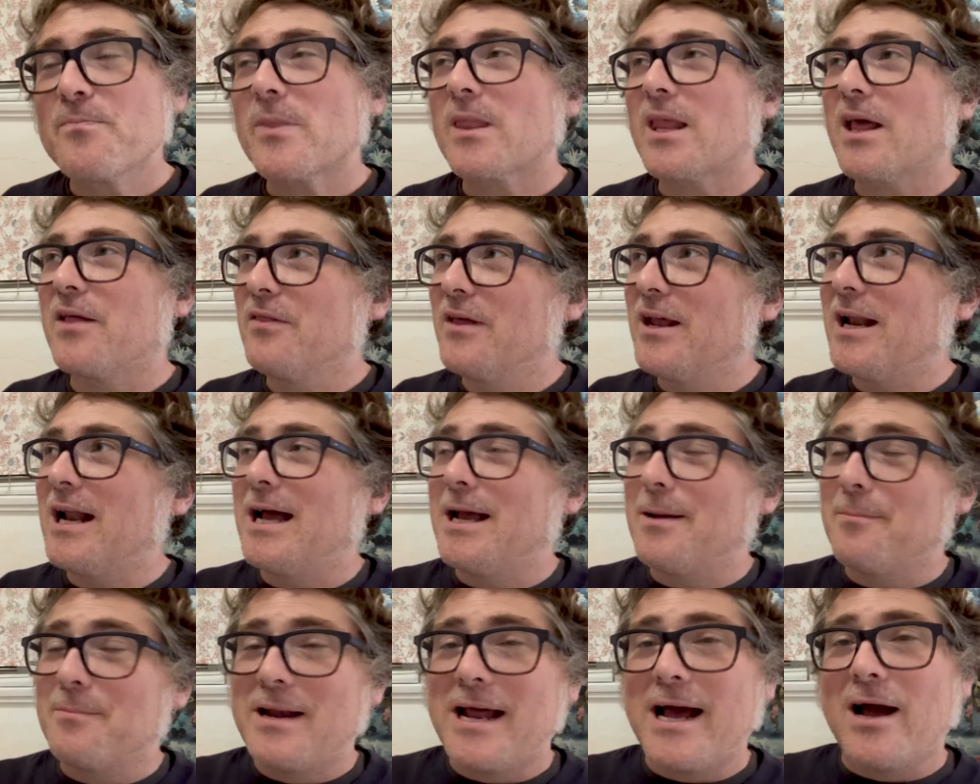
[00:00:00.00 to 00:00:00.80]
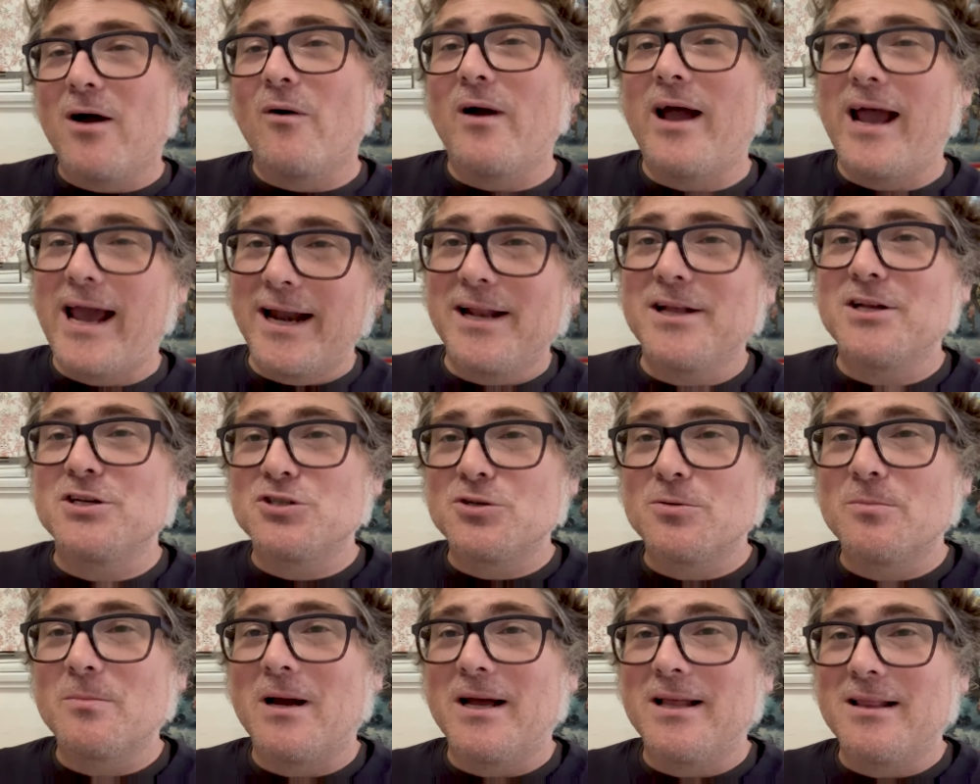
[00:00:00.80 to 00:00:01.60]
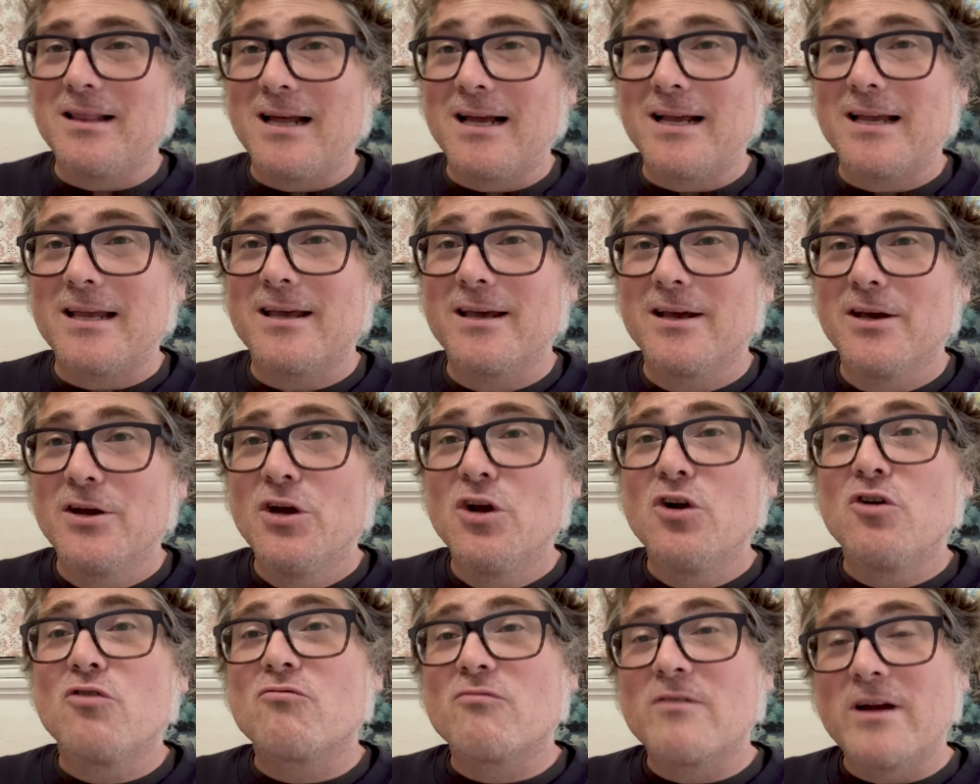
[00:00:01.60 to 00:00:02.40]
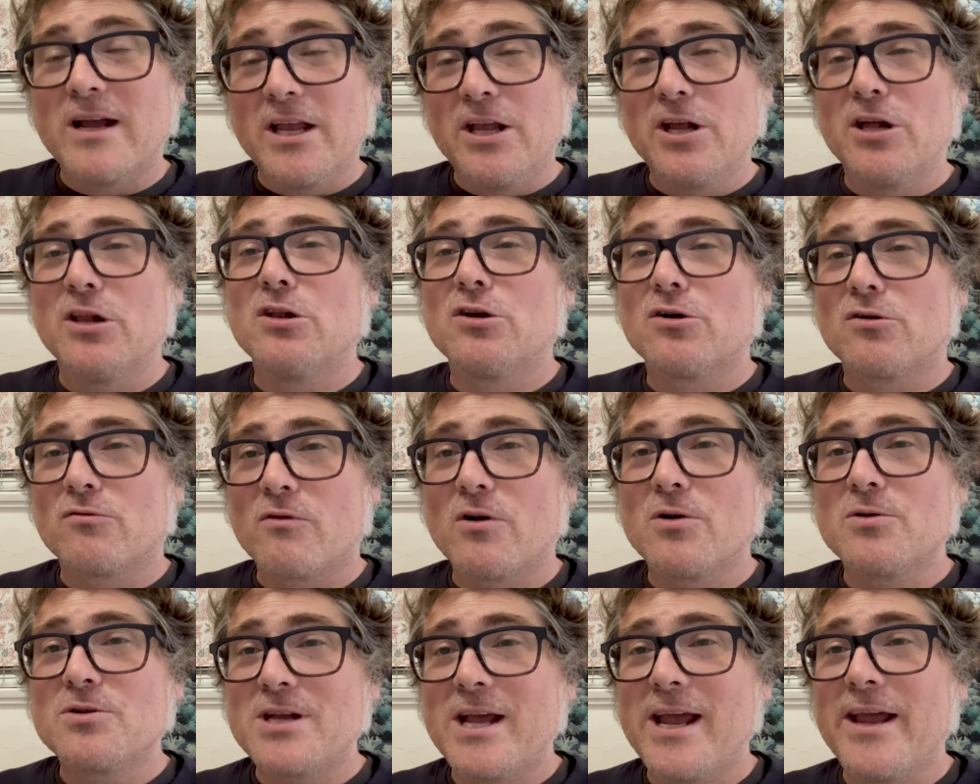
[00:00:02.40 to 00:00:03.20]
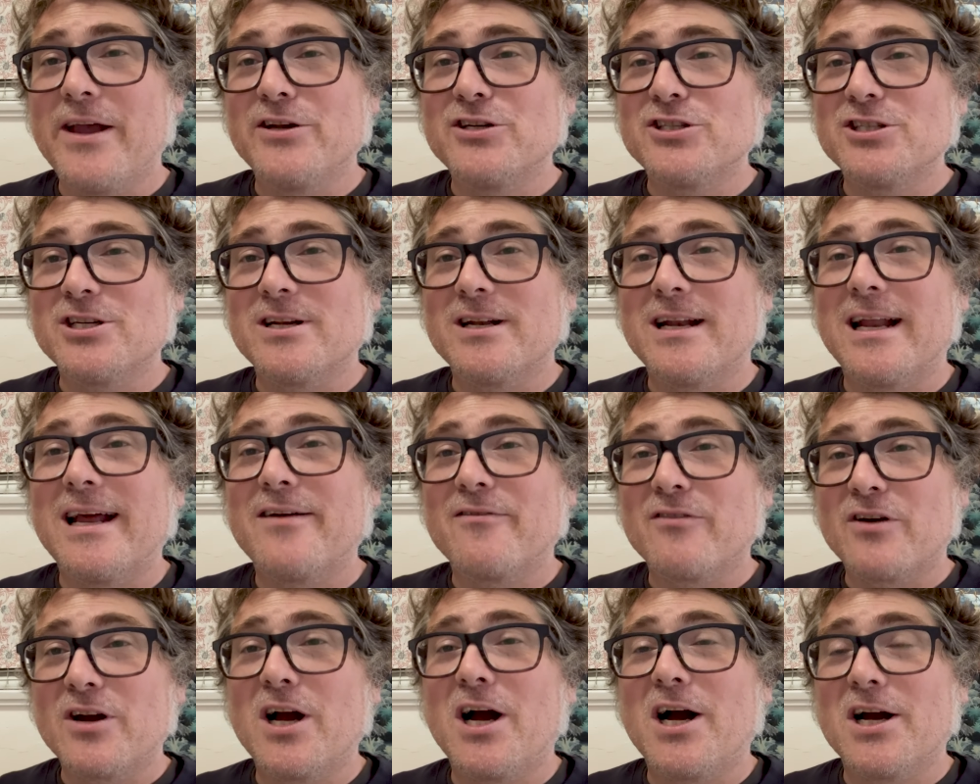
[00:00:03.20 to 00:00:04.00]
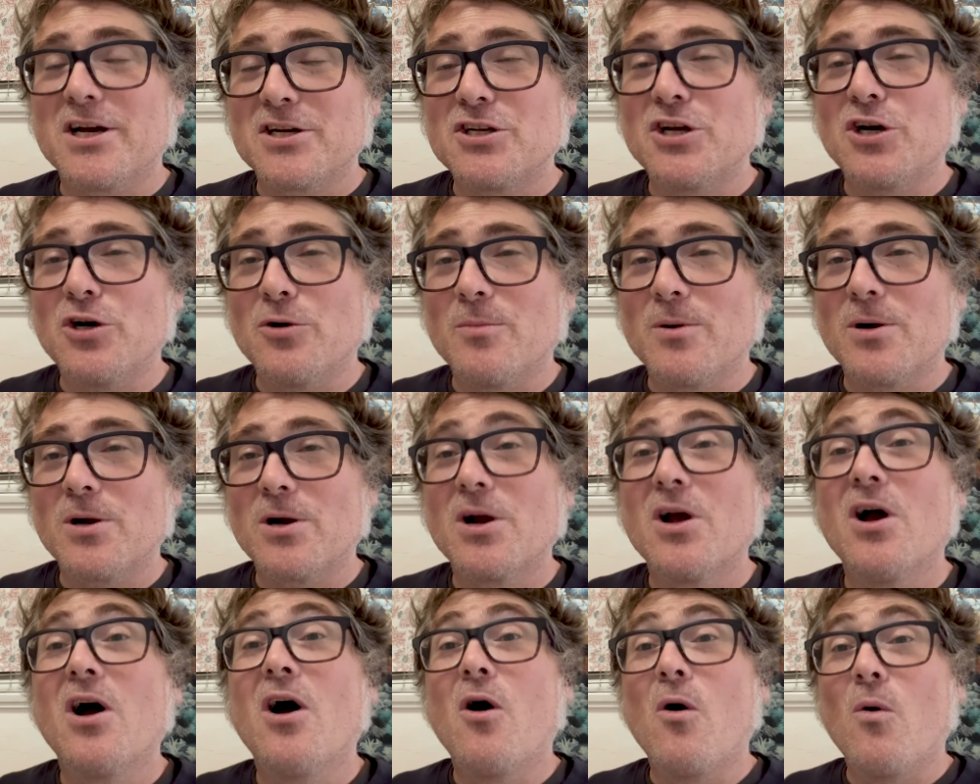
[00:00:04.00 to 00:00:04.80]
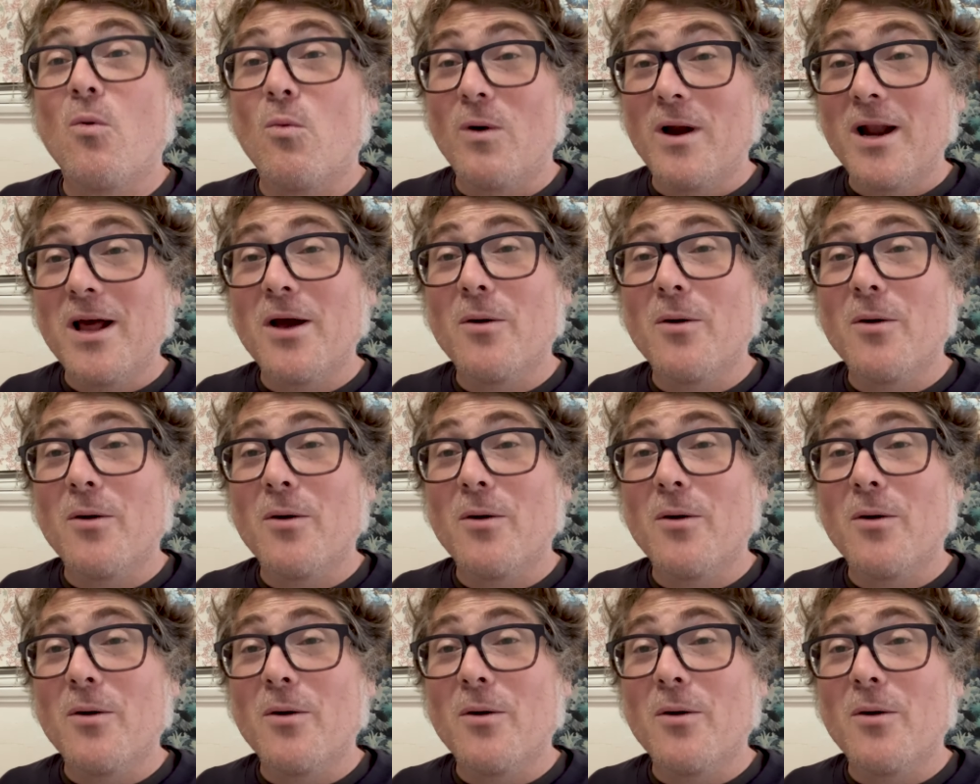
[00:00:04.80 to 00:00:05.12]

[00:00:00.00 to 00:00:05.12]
that I am now adding to my like regular rotation every October when I